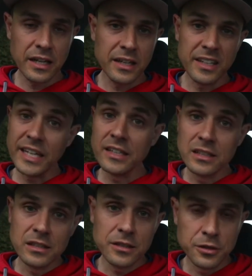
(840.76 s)

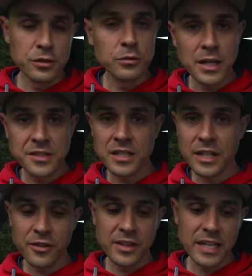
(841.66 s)
Neil, who runs it and
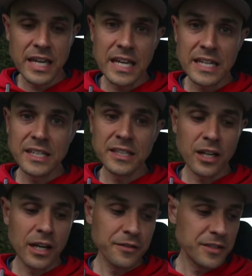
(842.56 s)
everything, he
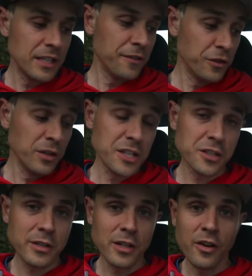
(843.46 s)
kind of did a full
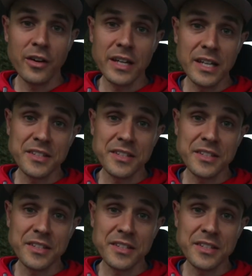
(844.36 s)
history on his